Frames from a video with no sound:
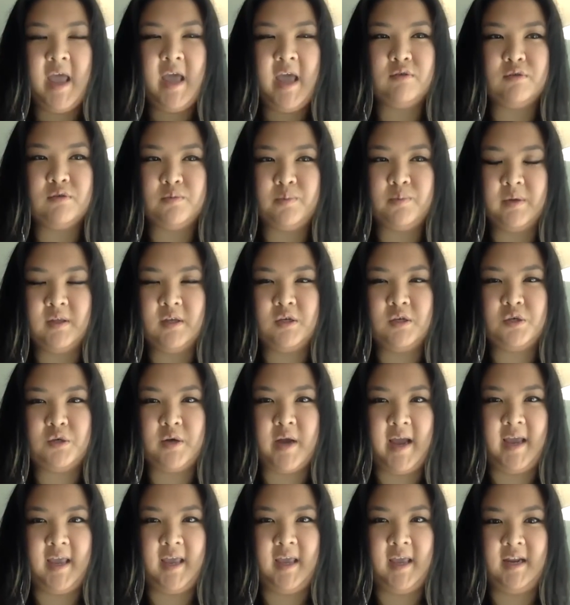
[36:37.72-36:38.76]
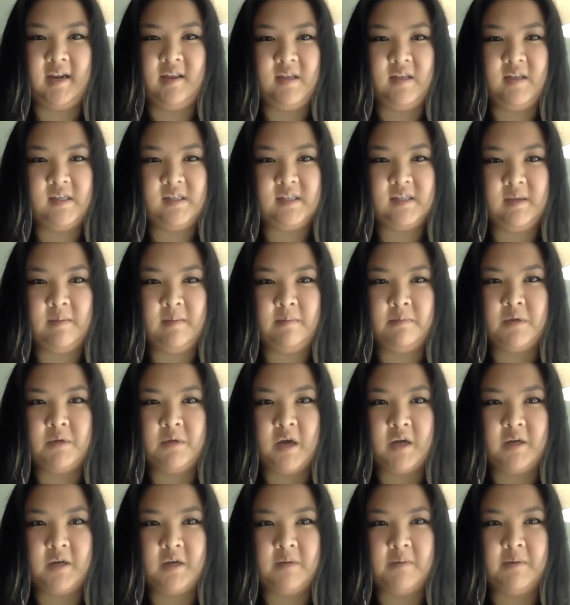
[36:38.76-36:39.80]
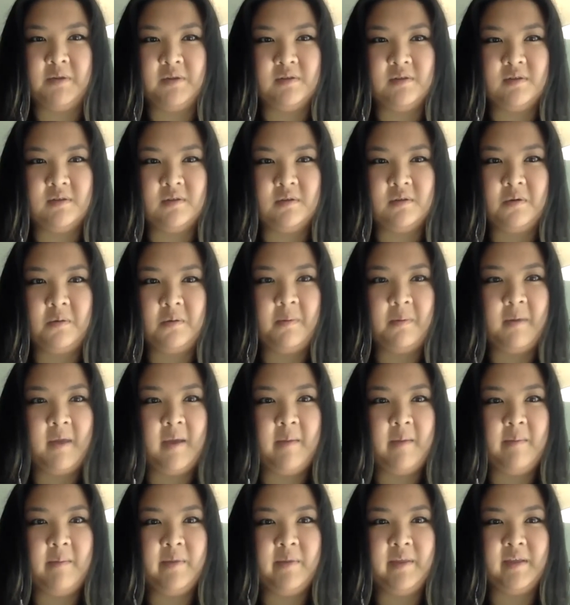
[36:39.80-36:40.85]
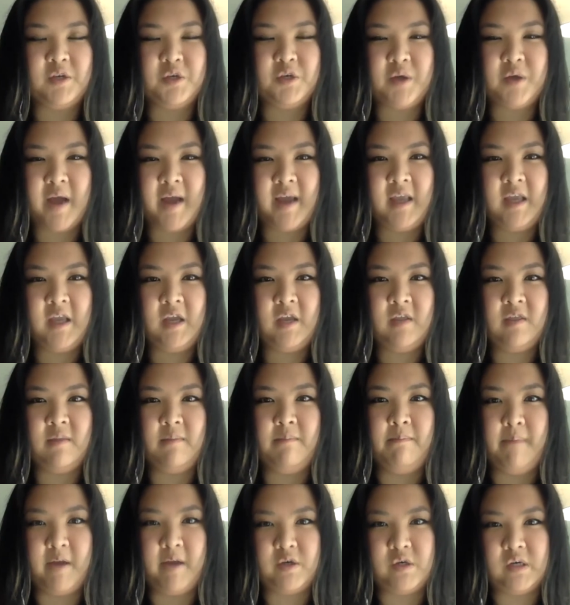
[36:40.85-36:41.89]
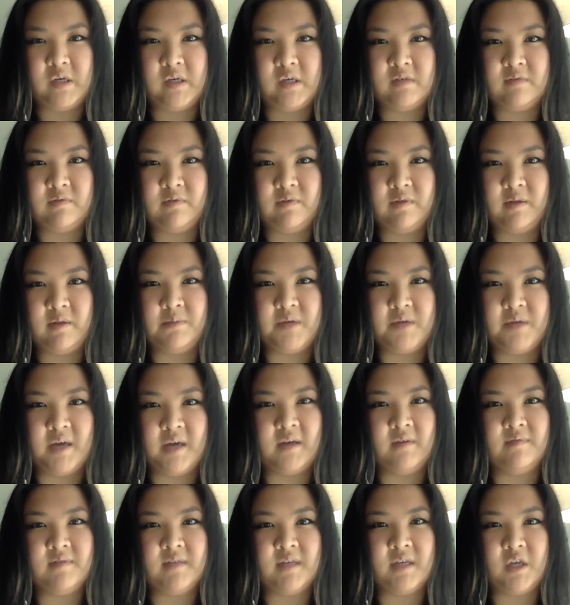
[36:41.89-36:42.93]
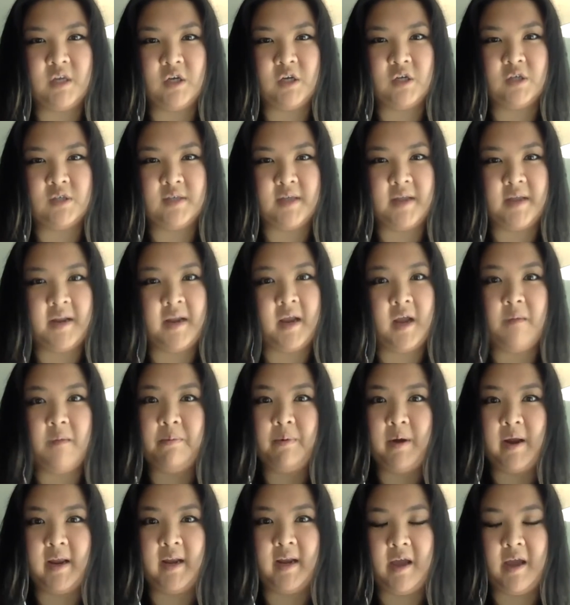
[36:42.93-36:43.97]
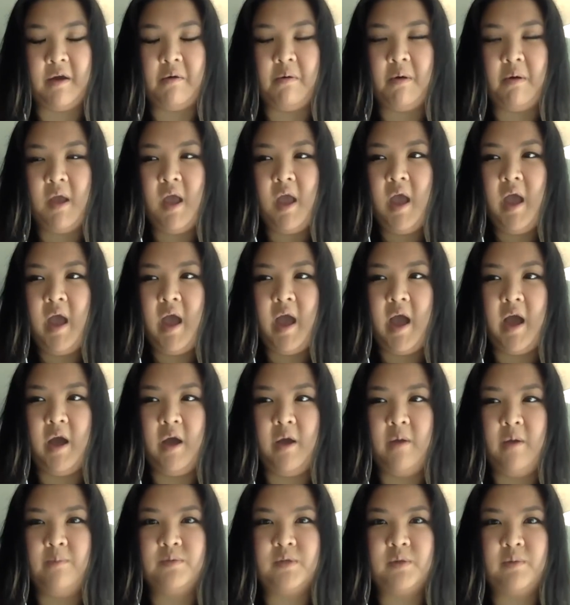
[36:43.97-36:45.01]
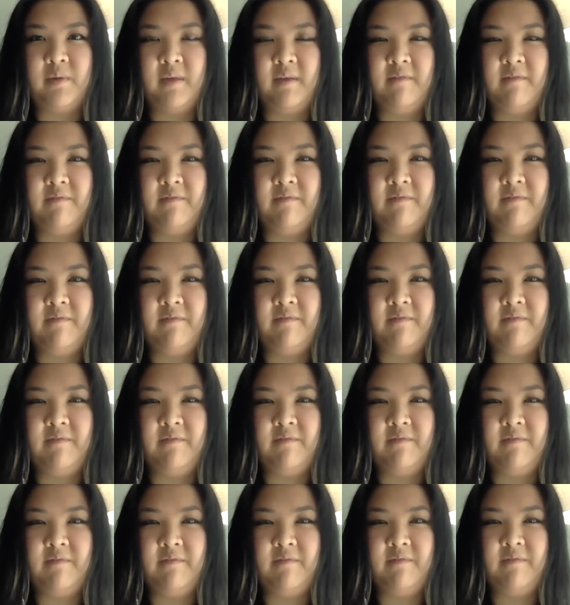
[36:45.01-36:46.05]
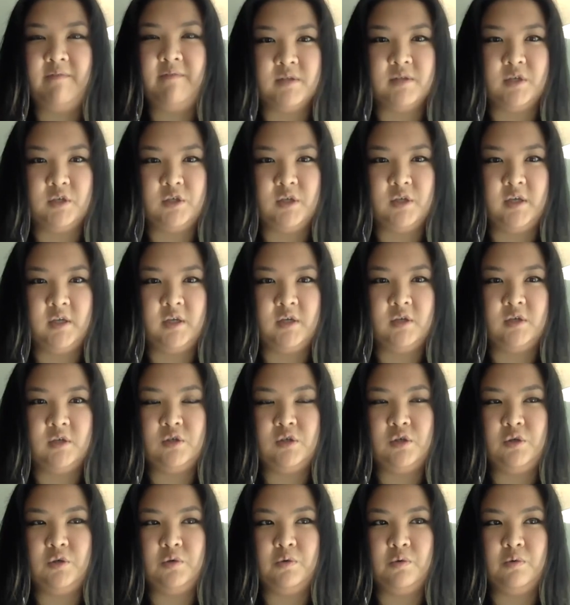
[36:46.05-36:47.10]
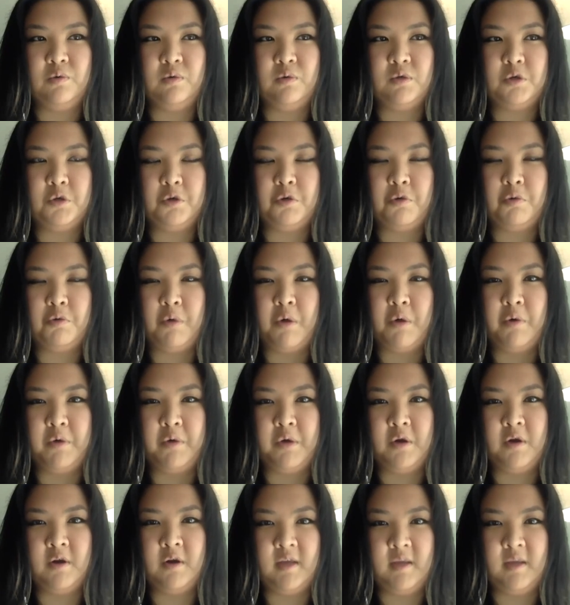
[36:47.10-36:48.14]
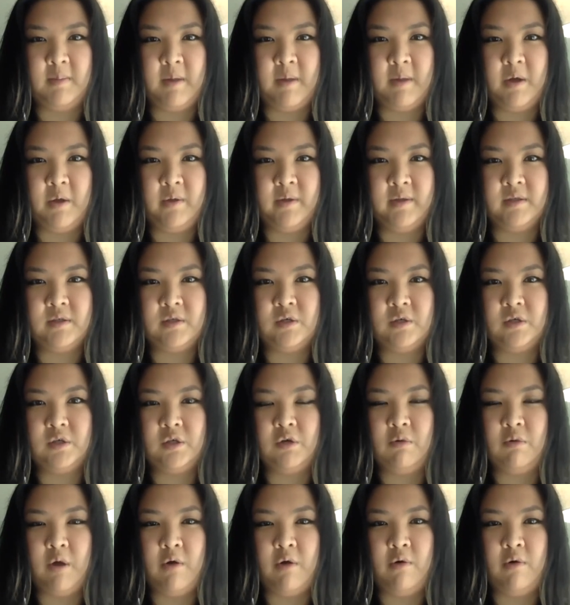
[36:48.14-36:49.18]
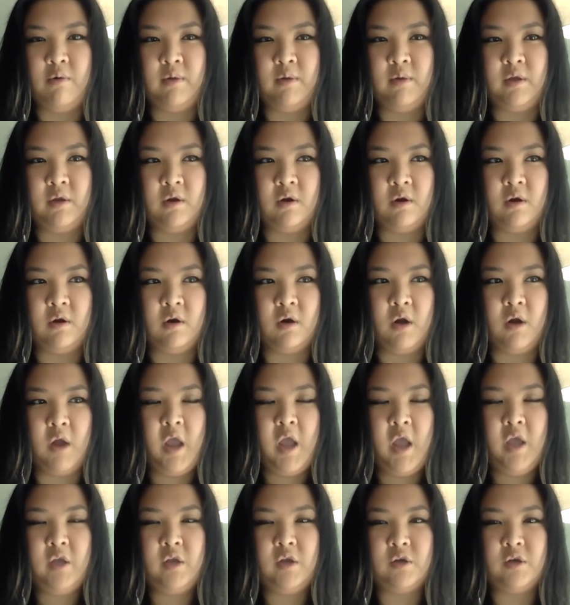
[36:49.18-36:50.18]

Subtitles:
is really tracking. And I think Sam talked about this a little bit, but like tracking the metrics for the objectives that you're setting up right now. So if that is acquisition to grow your email list or to grow your